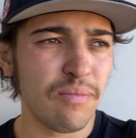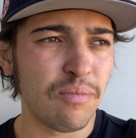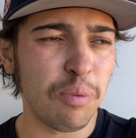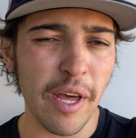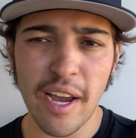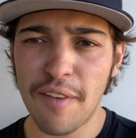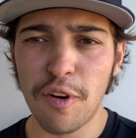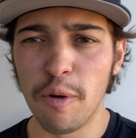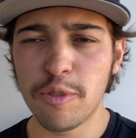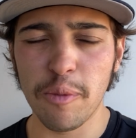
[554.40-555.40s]
Playoff
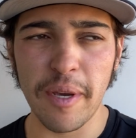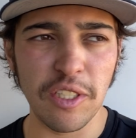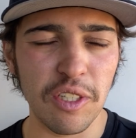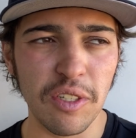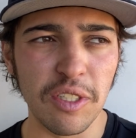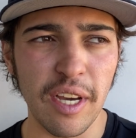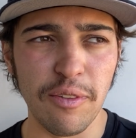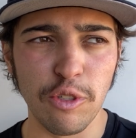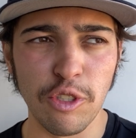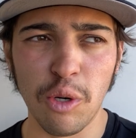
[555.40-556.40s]
hopes are basically dead.
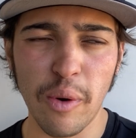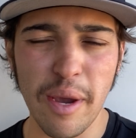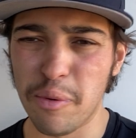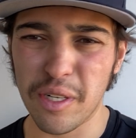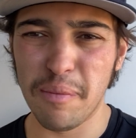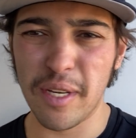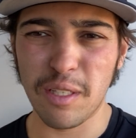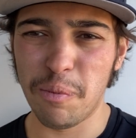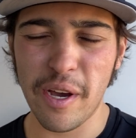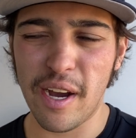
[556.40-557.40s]
There's no way we're going to make the
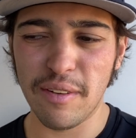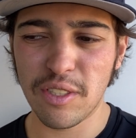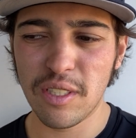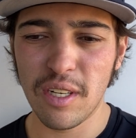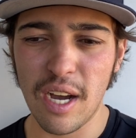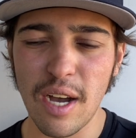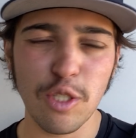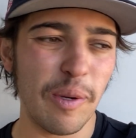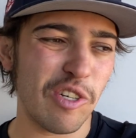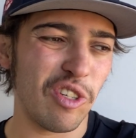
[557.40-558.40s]
playoffs.
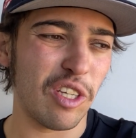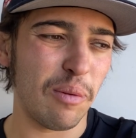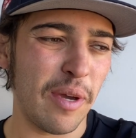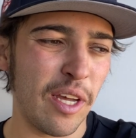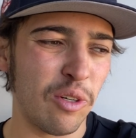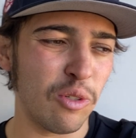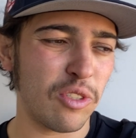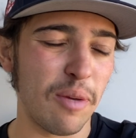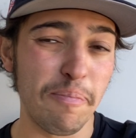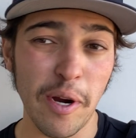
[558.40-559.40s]
Especially the Commanders.
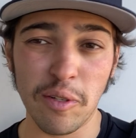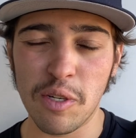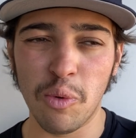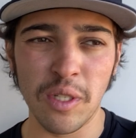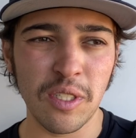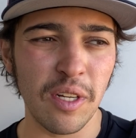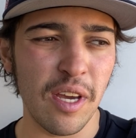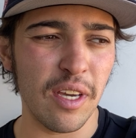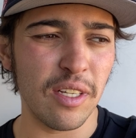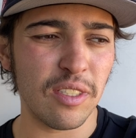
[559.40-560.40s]
They barely won
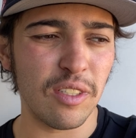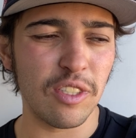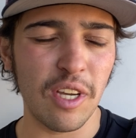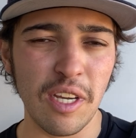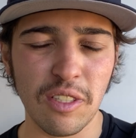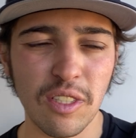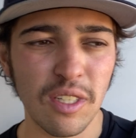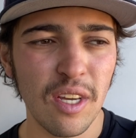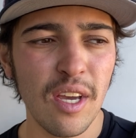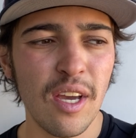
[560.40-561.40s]
today against the Saints,
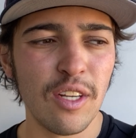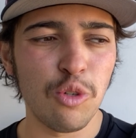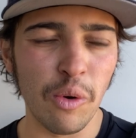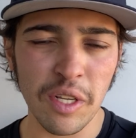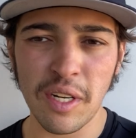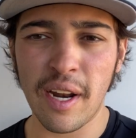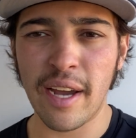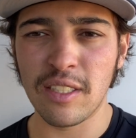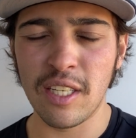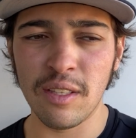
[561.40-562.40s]

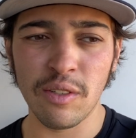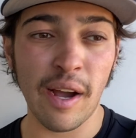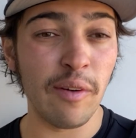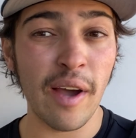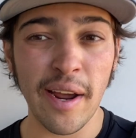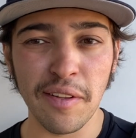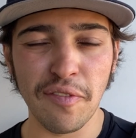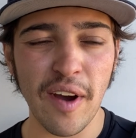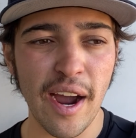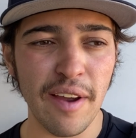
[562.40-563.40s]
20-19. They're now
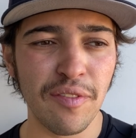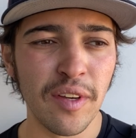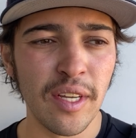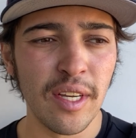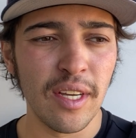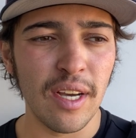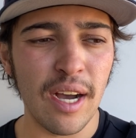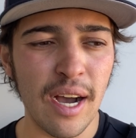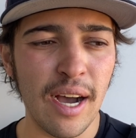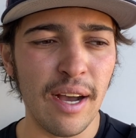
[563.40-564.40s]

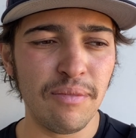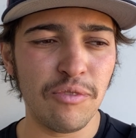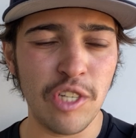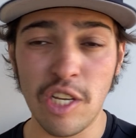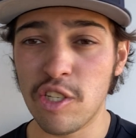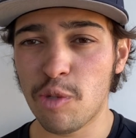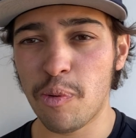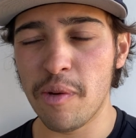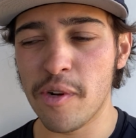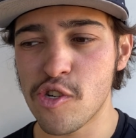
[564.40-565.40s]
9-5. Season's
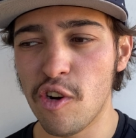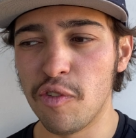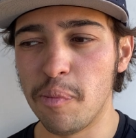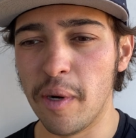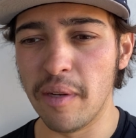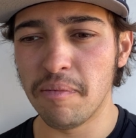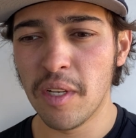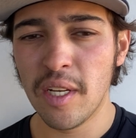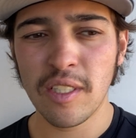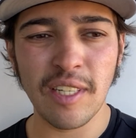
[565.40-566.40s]
pretty much over, but
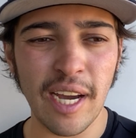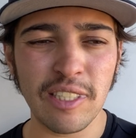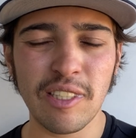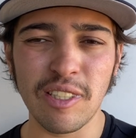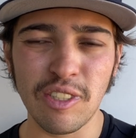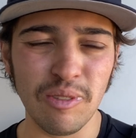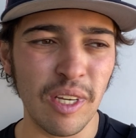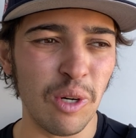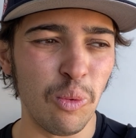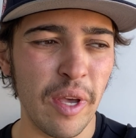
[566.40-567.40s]
it's nice to
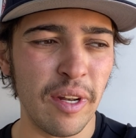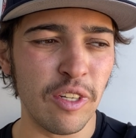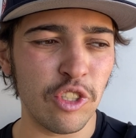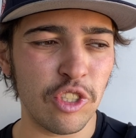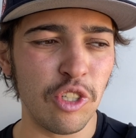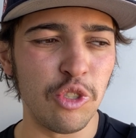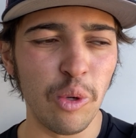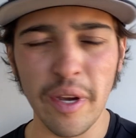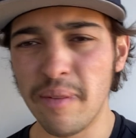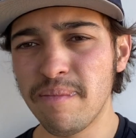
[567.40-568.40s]
get a win and just enjoy it.